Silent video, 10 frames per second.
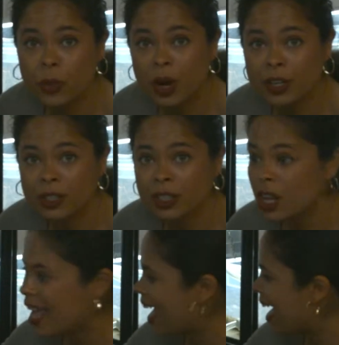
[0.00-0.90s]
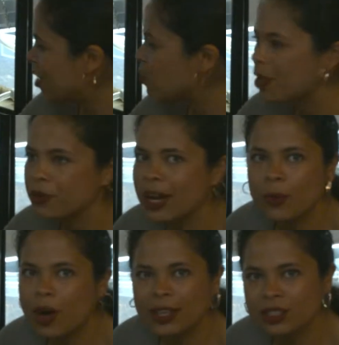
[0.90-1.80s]
the water and whether I
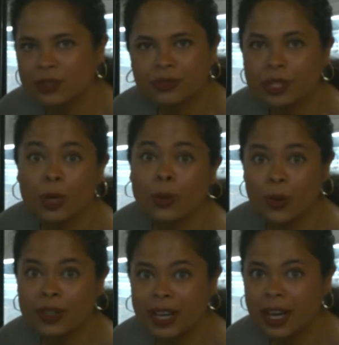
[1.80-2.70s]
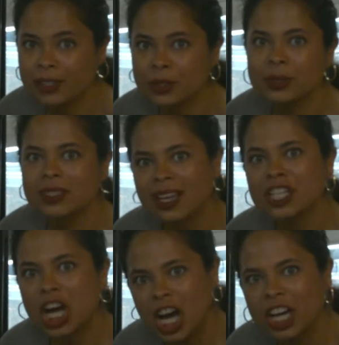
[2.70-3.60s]
want it to flow or not. So it's got
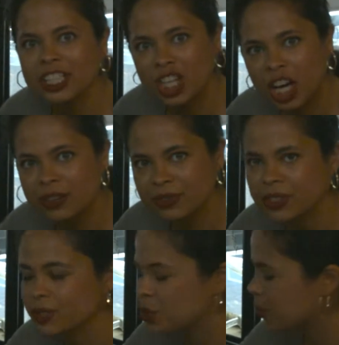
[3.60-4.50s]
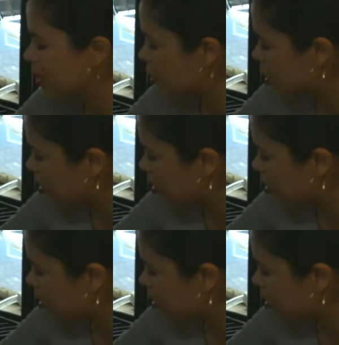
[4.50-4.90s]
an on and off switch